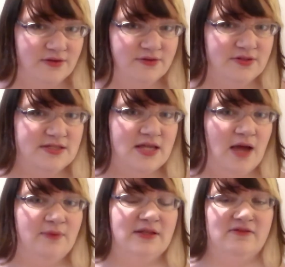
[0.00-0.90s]
singles.
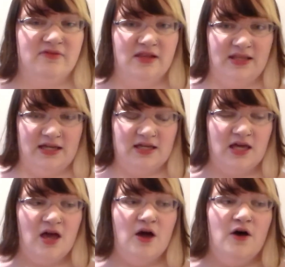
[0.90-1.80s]
I will leave the
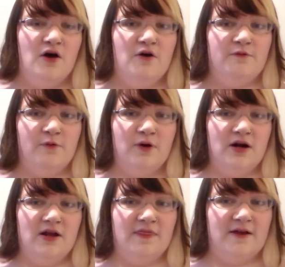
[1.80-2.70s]
link for